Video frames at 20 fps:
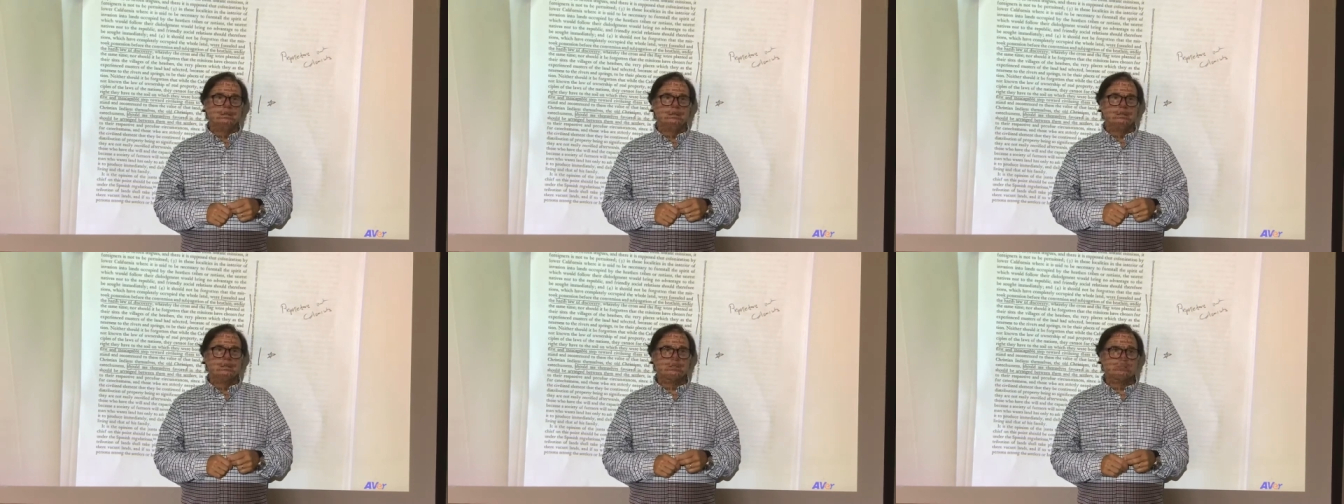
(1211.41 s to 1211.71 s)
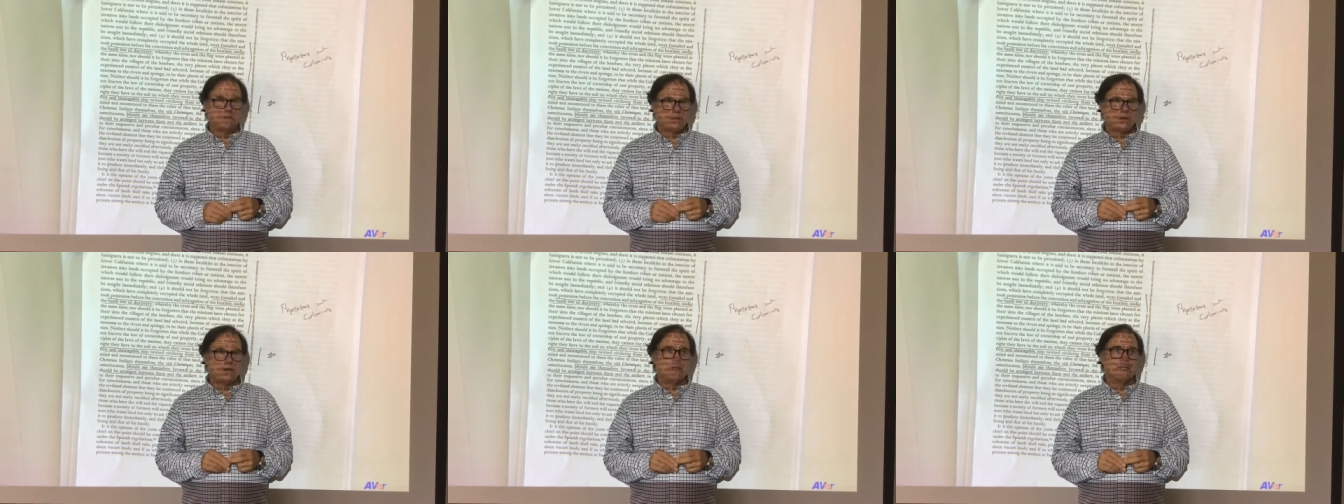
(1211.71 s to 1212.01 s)

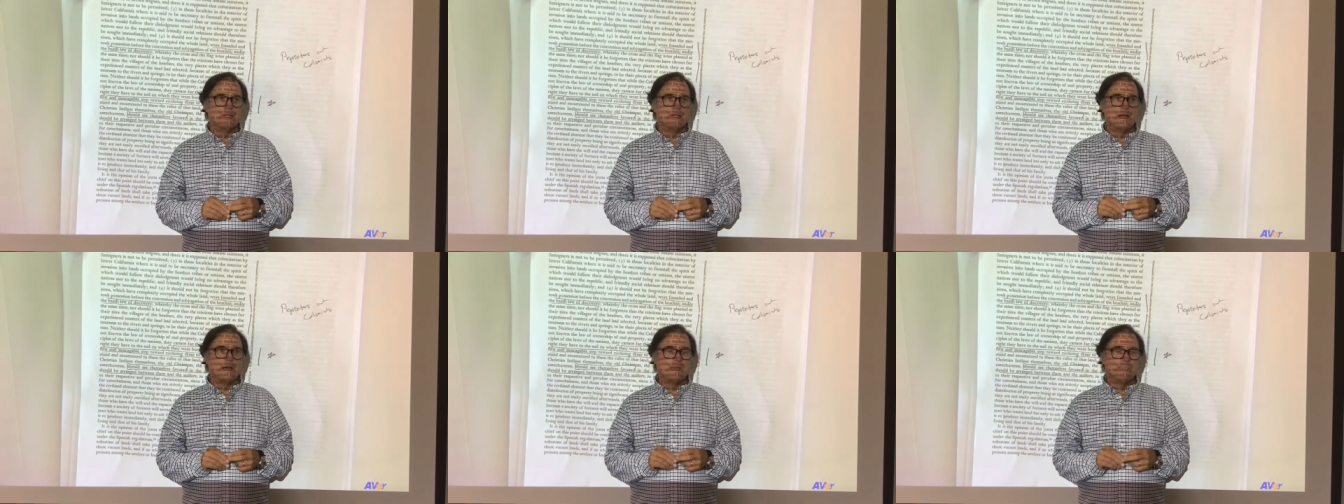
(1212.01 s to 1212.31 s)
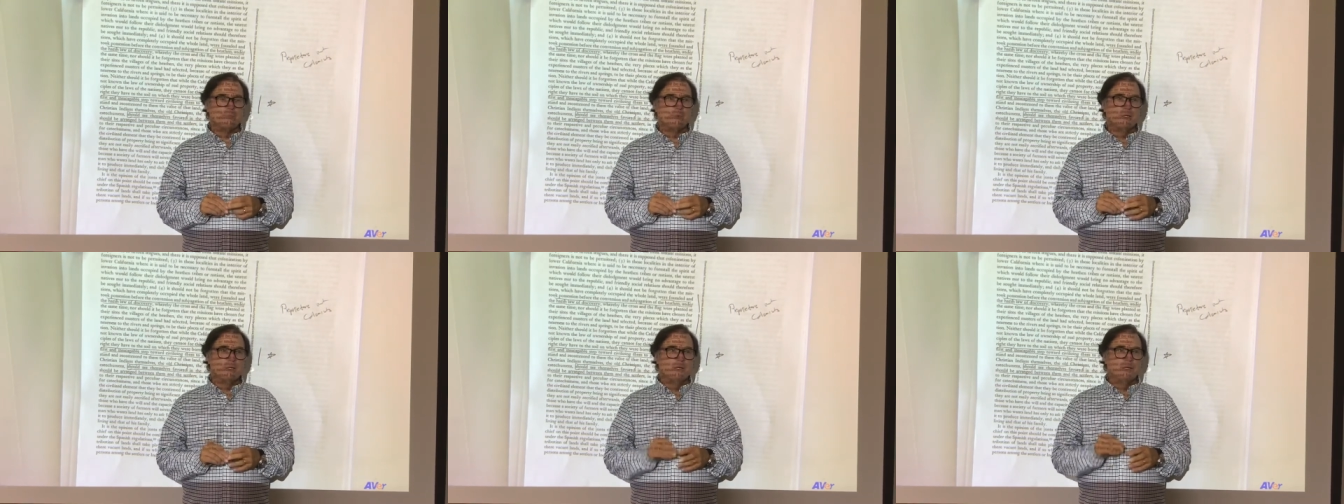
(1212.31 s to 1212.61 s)
started
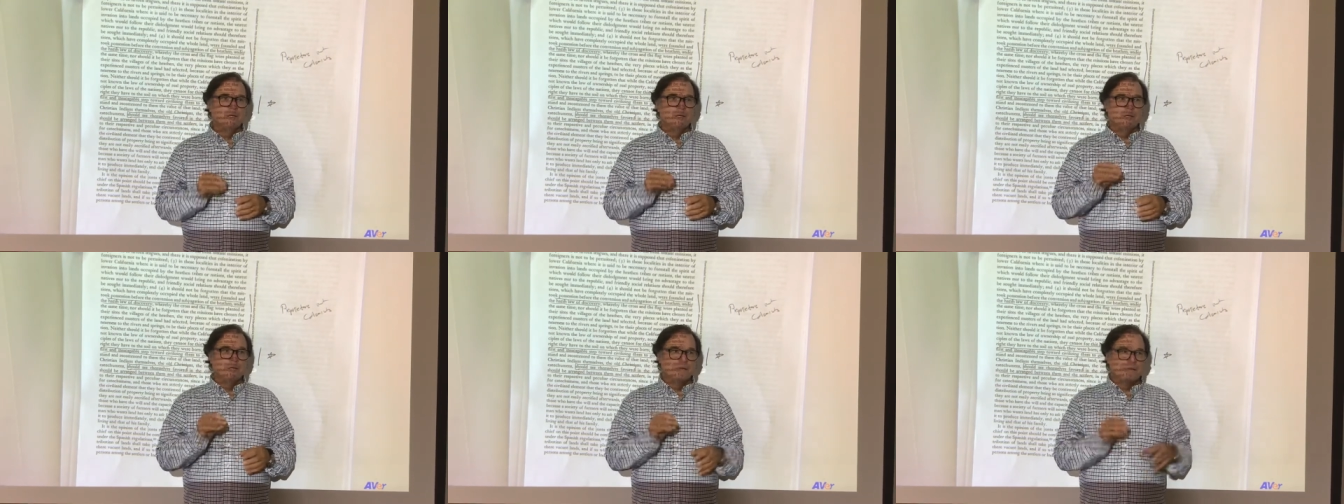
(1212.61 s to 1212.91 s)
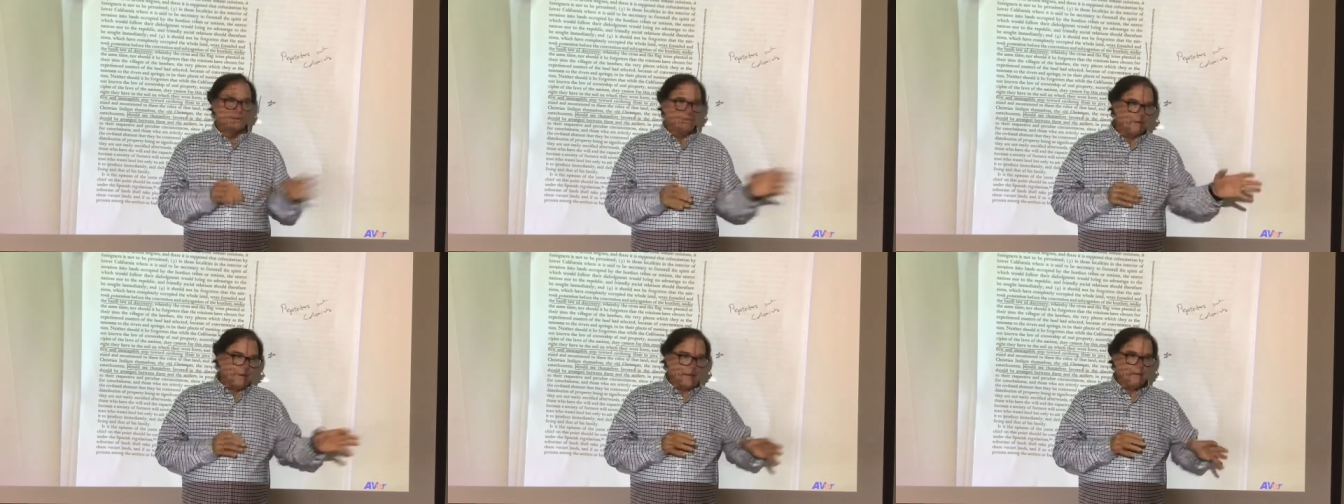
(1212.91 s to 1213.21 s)
up
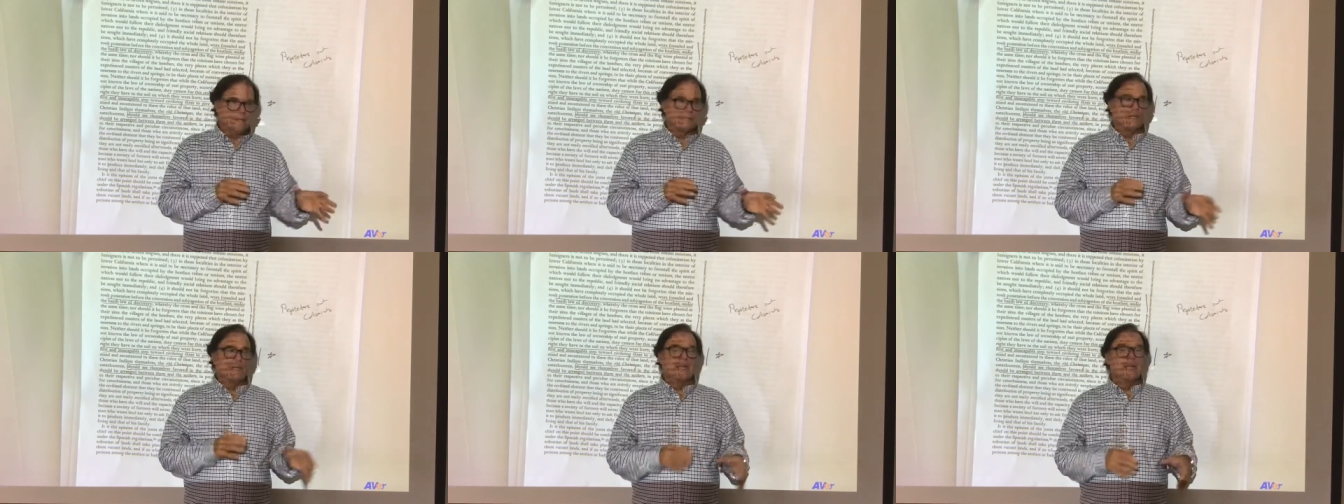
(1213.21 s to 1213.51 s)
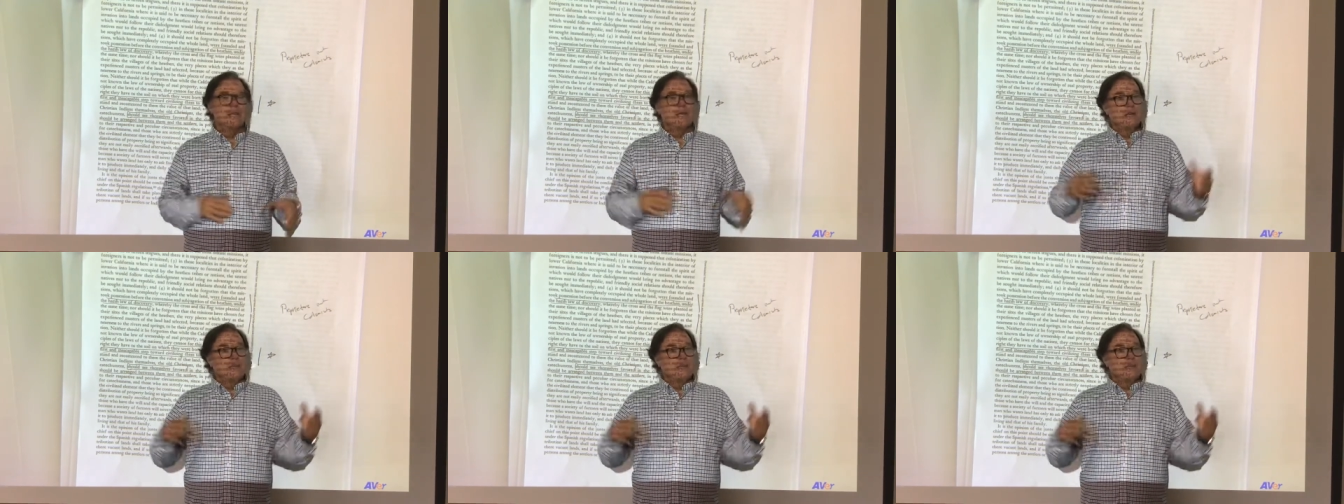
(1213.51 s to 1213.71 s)
correctly,